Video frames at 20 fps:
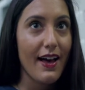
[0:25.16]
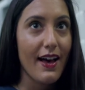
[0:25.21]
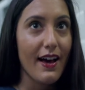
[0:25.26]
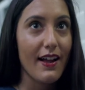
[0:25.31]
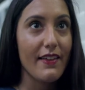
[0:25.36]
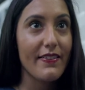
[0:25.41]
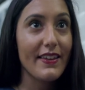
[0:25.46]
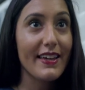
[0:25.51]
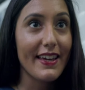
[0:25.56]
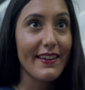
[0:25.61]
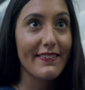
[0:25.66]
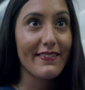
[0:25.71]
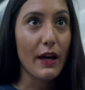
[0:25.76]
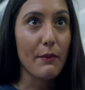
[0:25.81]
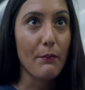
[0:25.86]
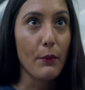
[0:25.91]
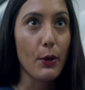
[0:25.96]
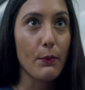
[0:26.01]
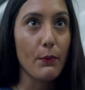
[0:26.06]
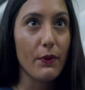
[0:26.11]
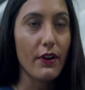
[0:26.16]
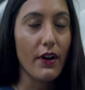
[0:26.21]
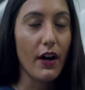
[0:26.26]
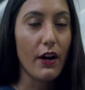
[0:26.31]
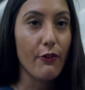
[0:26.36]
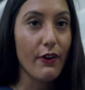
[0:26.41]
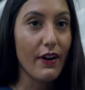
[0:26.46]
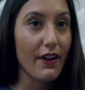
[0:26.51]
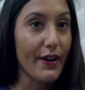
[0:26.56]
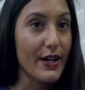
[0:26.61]
And I think in that moment,
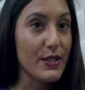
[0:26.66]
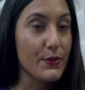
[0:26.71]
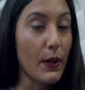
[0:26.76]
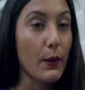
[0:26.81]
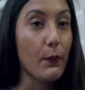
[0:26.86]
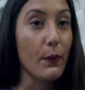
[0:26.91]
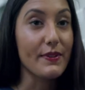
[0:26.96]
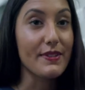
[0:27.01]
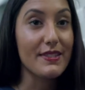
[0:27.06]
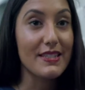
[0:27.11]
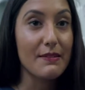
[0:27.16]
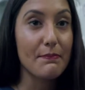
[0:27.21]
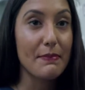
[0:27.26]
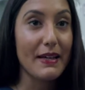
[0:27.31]
I realised what I wanted to